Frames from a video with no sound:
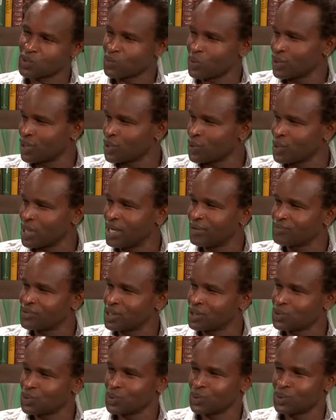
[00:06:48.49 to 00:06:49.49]
whether you have
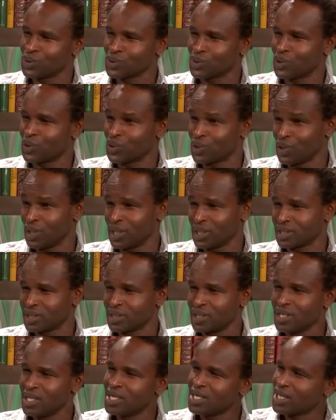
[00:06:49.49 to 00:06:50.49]
tattoos or not,
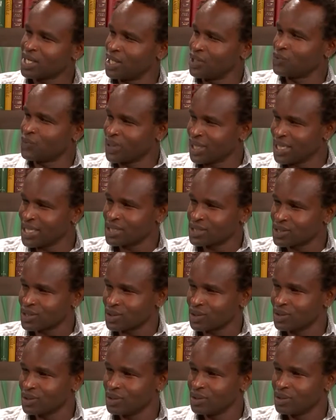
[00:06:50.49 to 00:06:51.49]
can relate to.